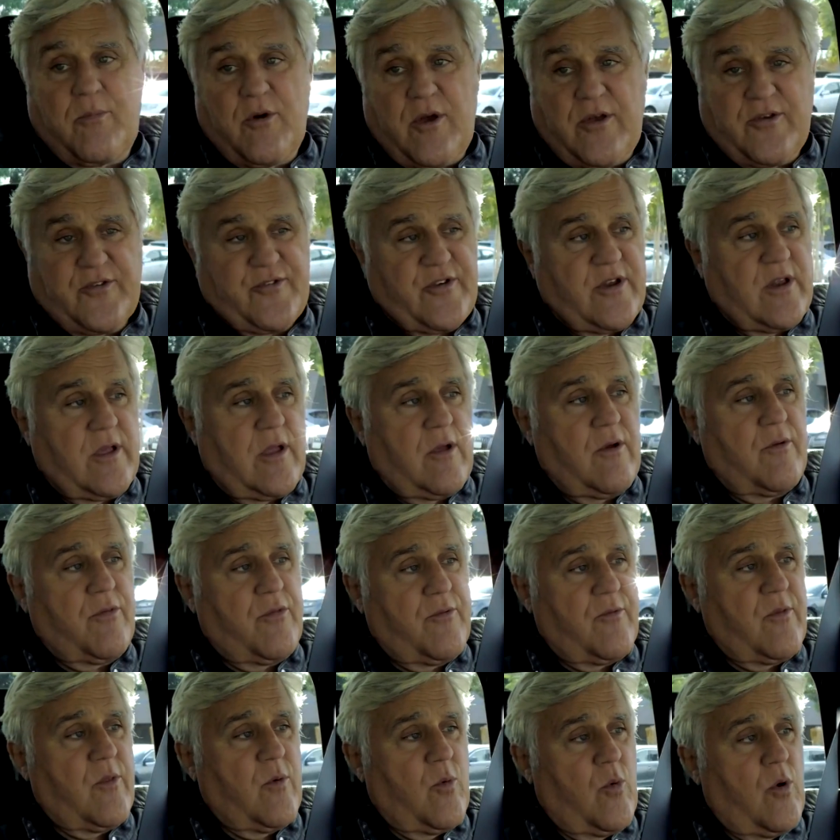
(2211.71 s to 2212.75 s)
pressure to go uh-huh.
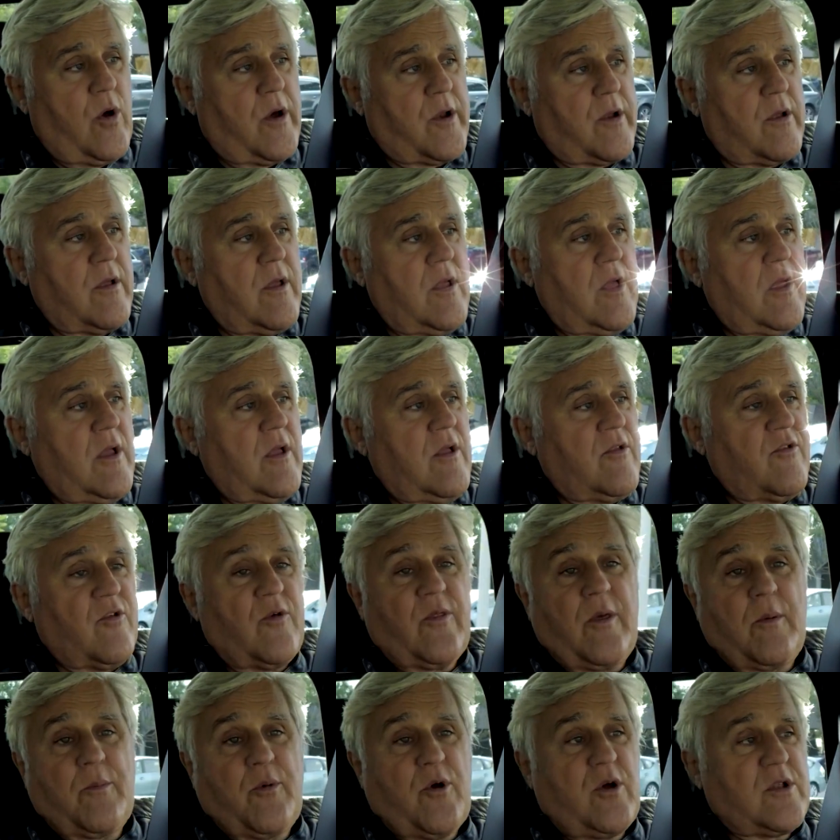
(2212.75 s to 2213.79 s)
through the water. So
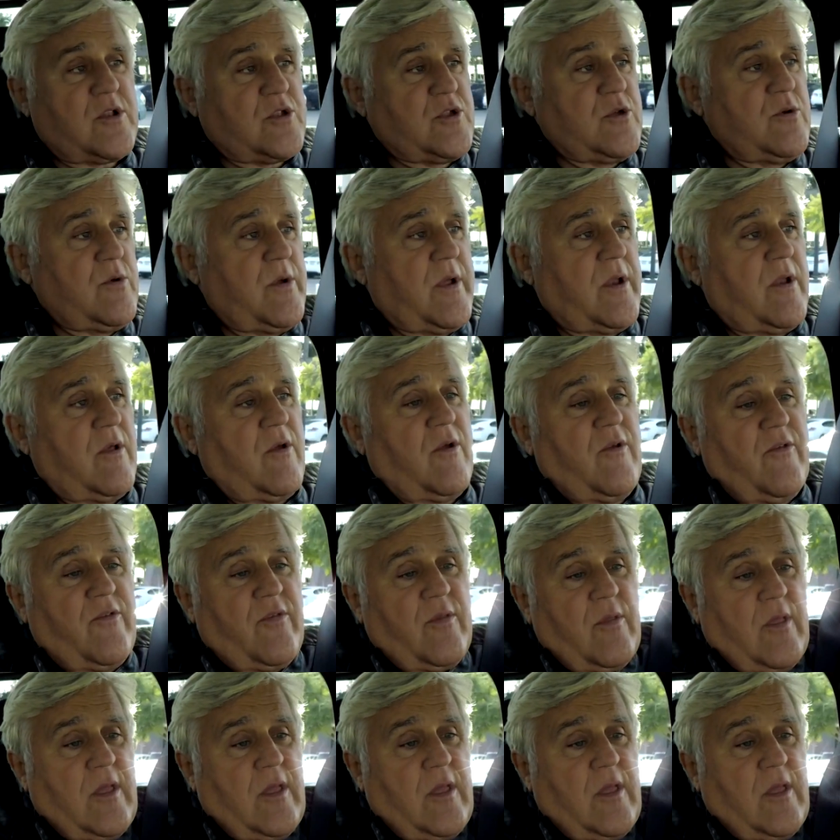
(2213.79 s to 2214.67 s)
they bought two canoes,